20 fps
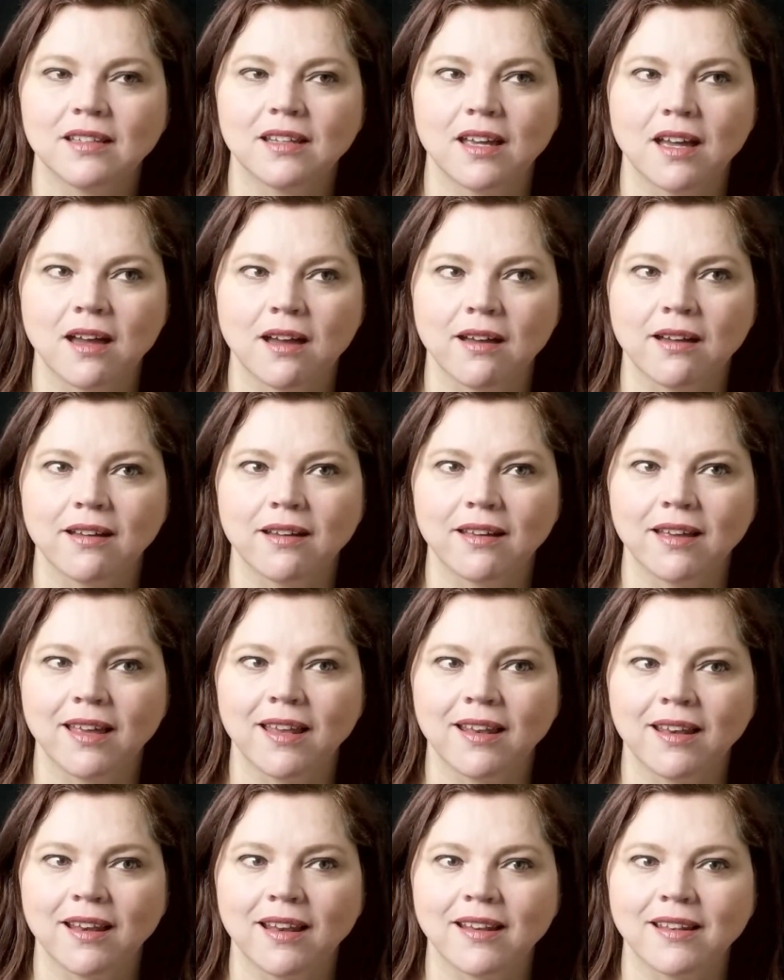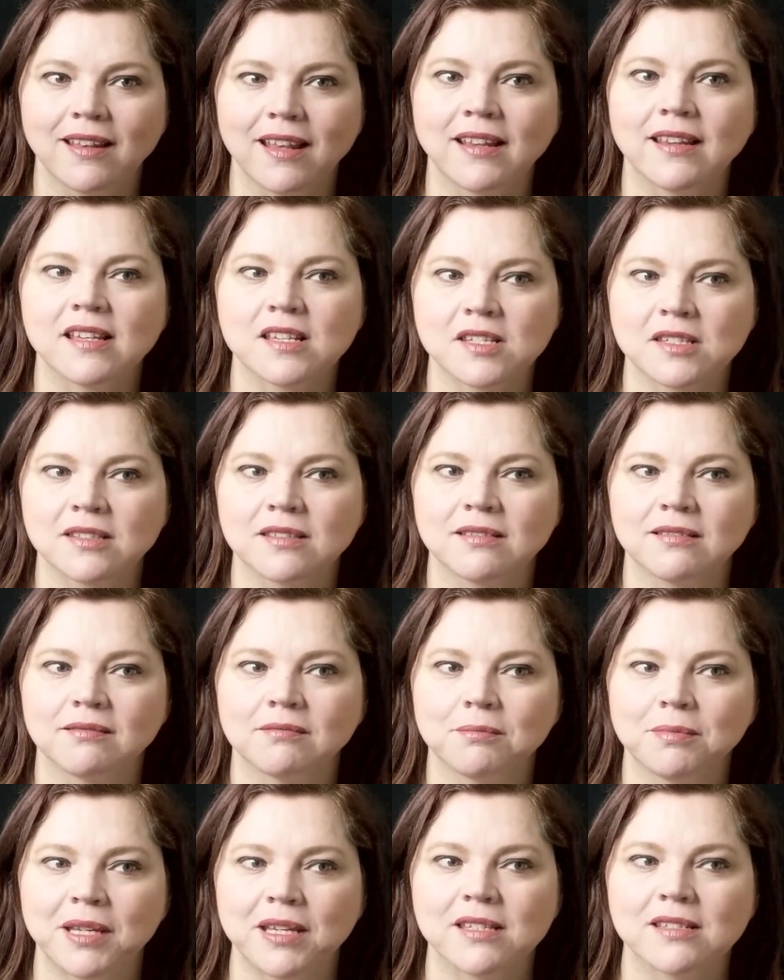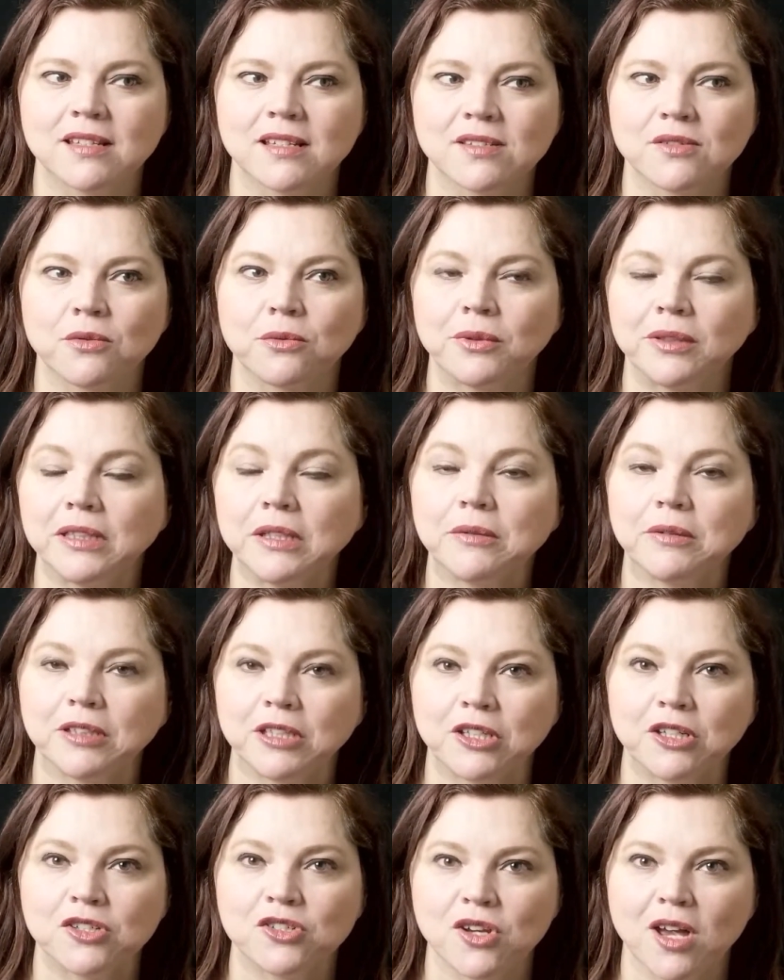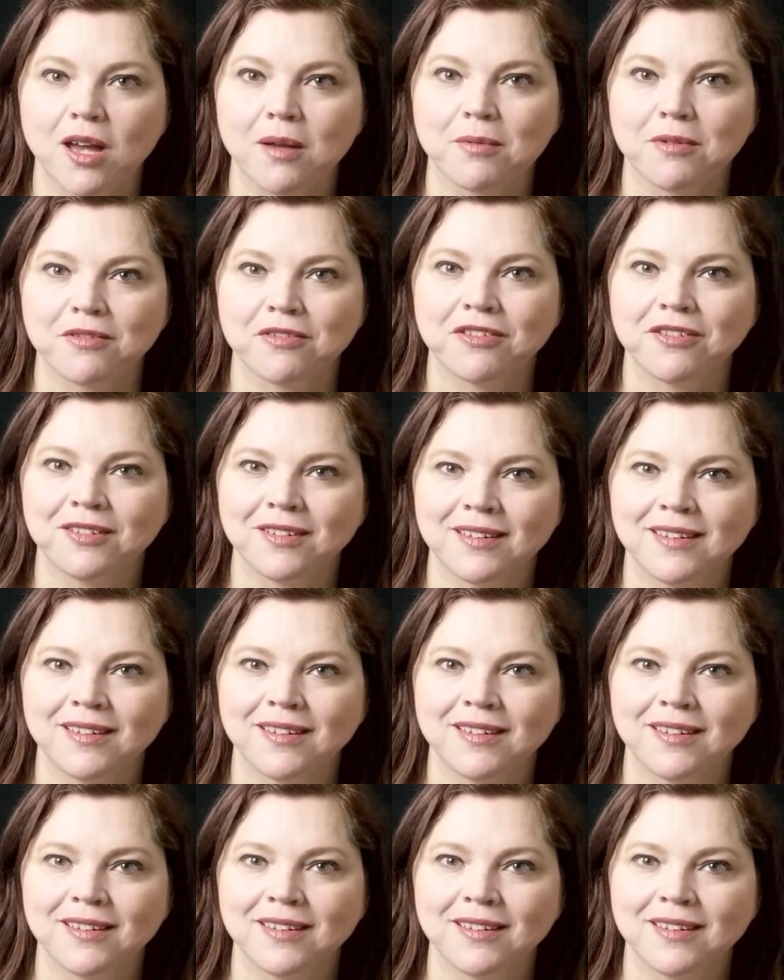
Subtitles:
And I think this piece does a really, really good job of